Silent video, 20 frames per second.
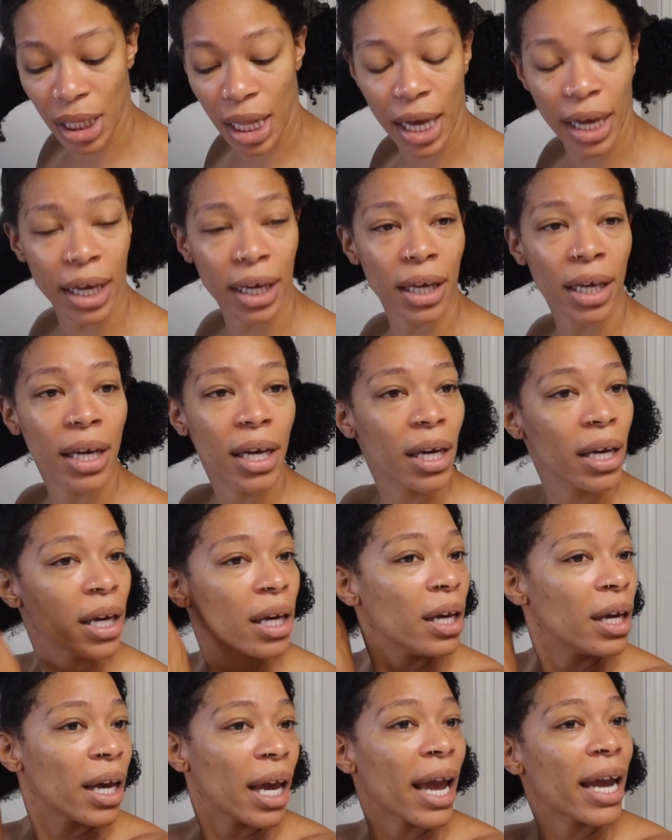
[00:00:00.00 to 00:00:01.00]
Like,
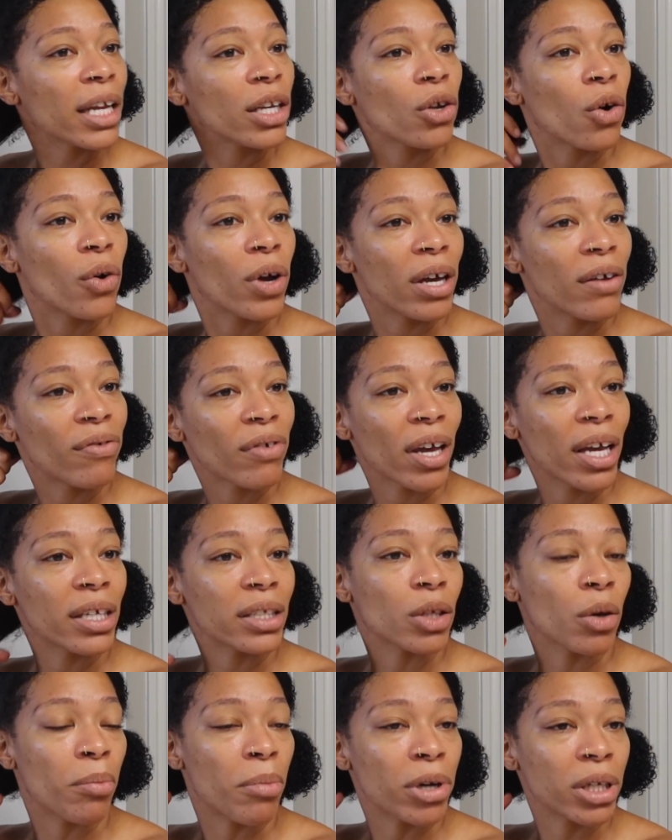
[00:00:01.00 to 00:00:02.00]
ain't no if,
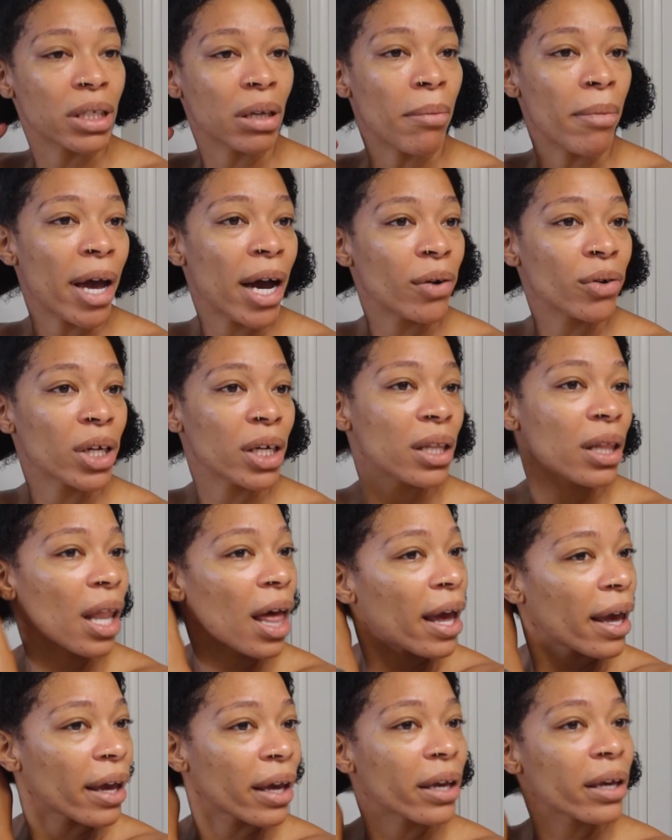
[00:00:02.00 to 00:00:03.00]
ands, or buts about it.
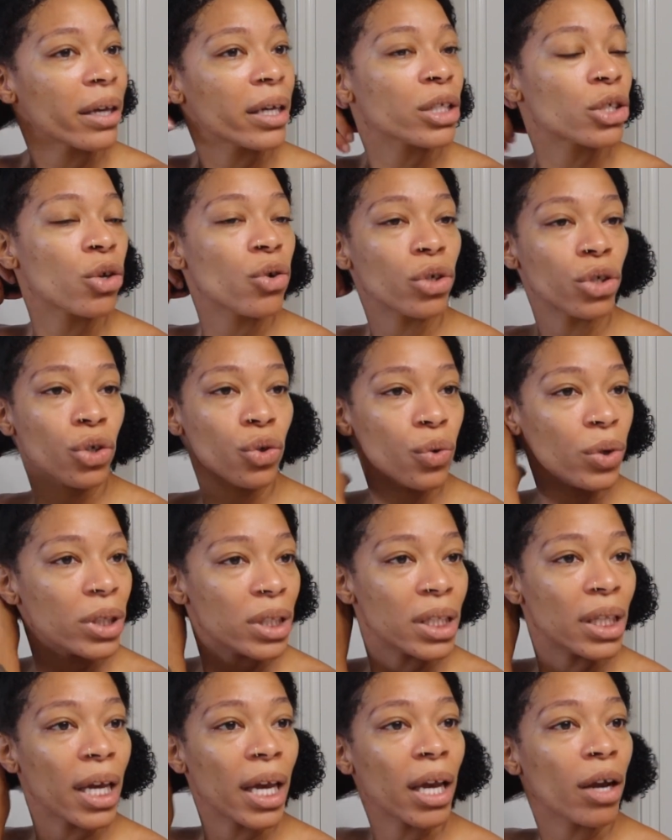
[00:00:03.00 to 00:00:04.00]
Like, it's gonna do
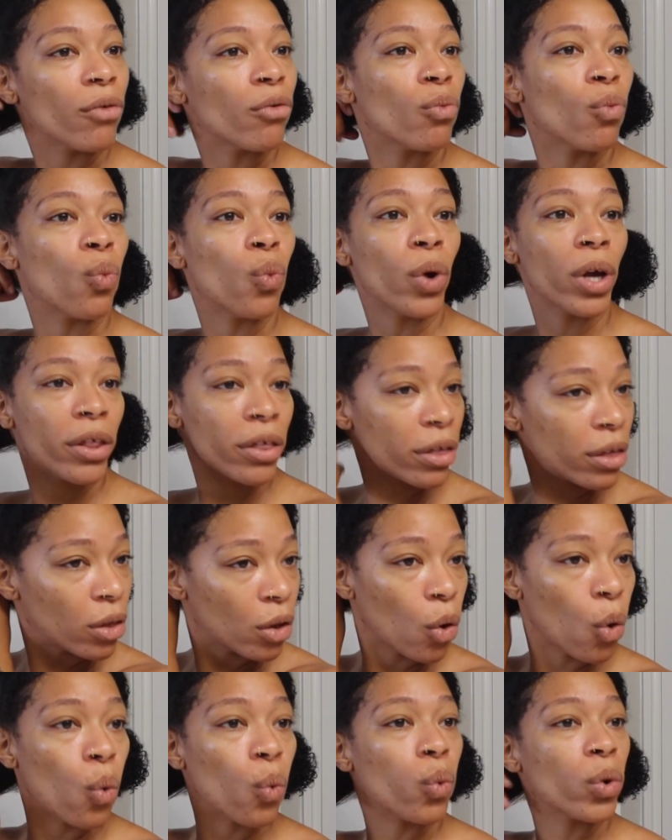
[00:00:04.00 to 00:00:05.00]
its thing with
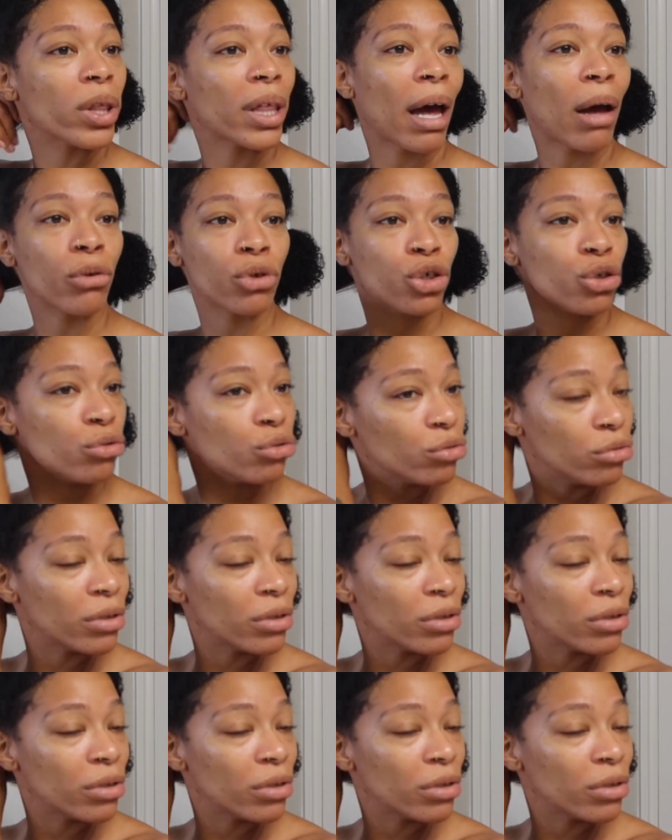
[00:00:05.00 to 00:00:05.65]
or without you.